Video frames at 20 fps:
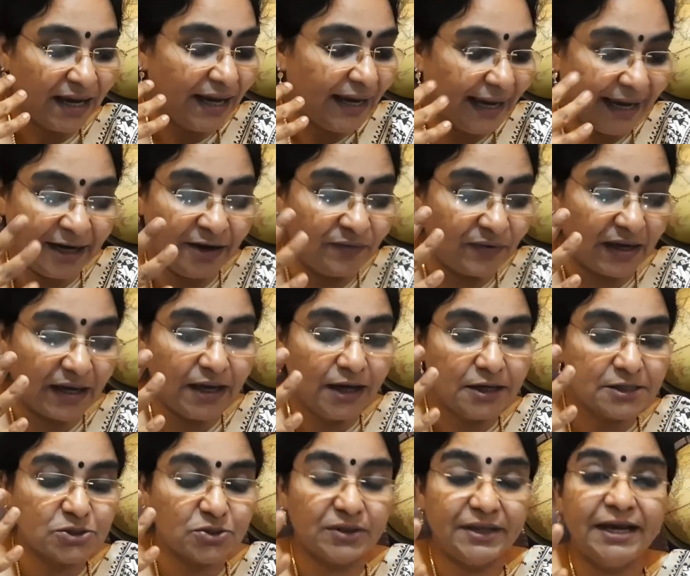Anyway,
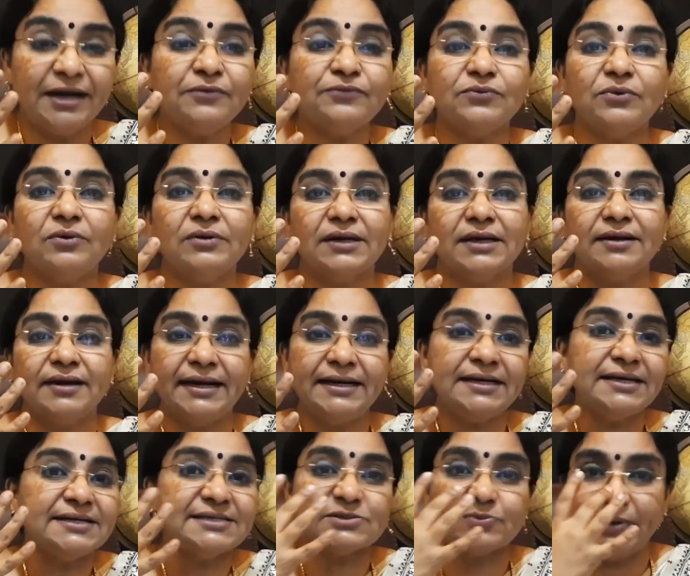so therefore
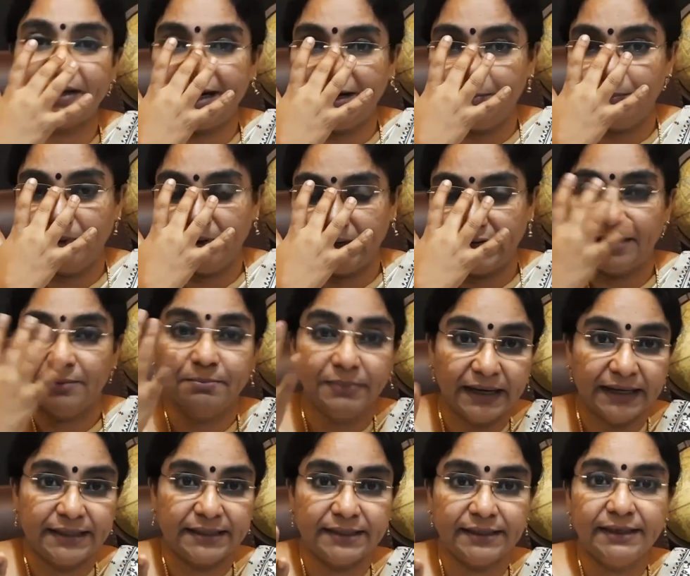writing is very important.
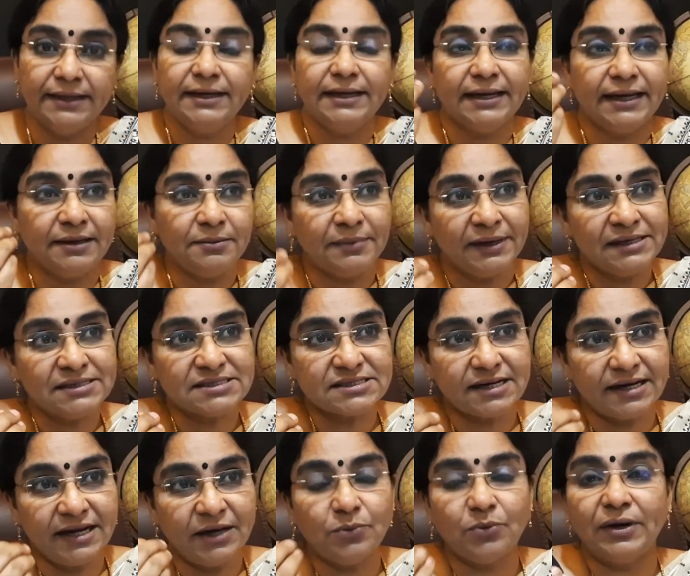But in my
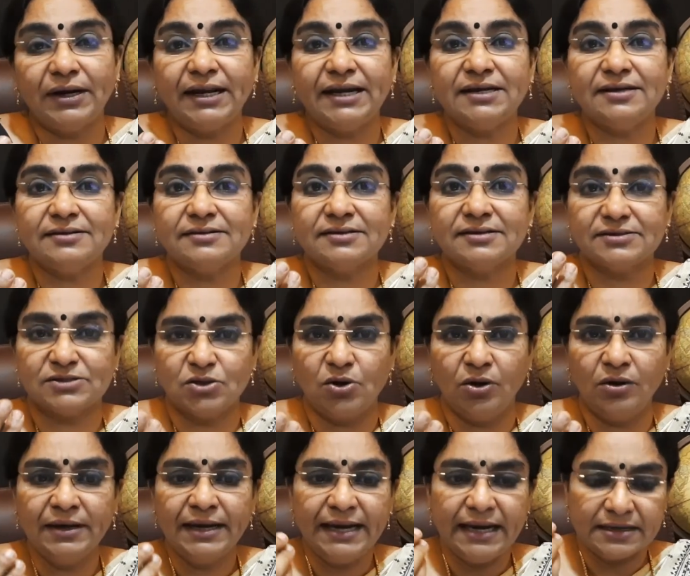study, what I
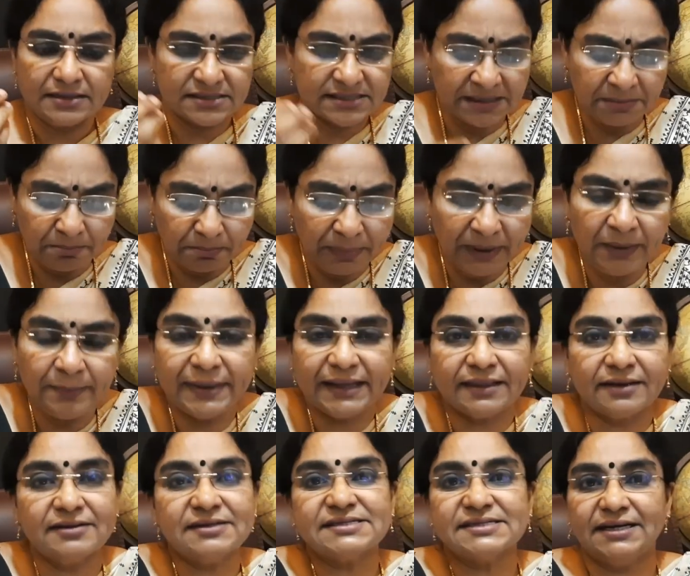saw, simple
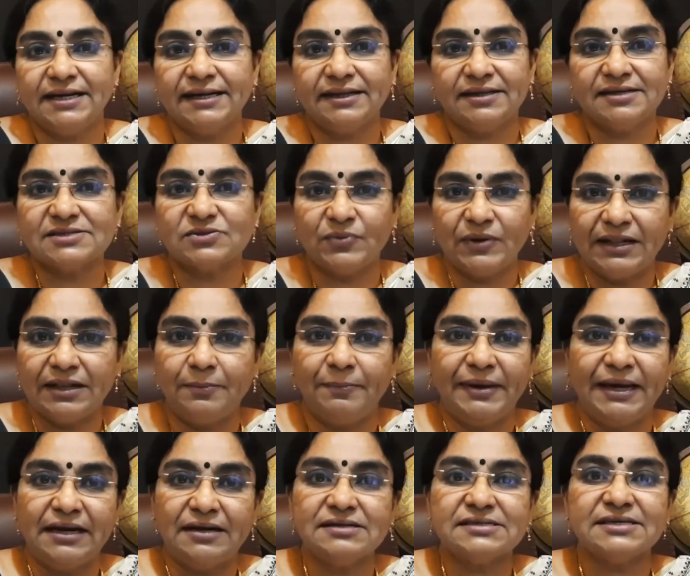methods like this, when the
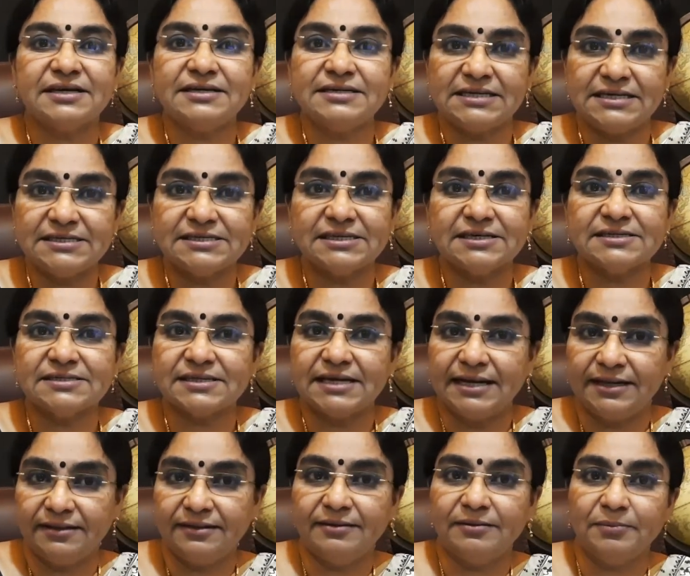parents and teachers
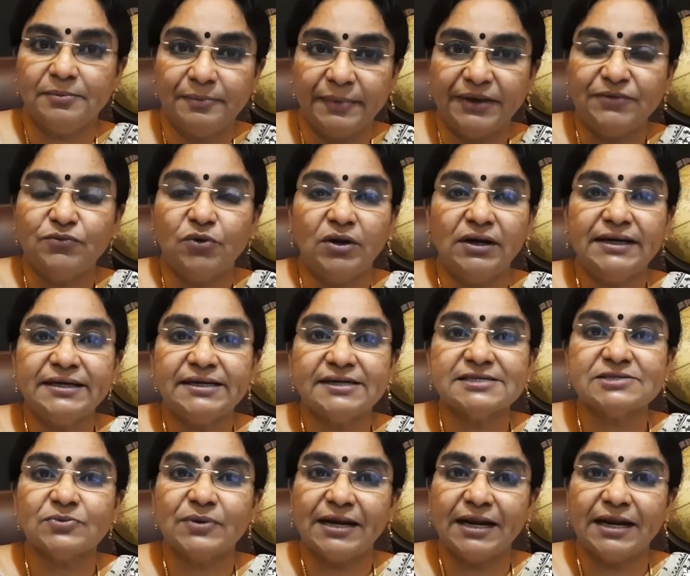and my volunteers were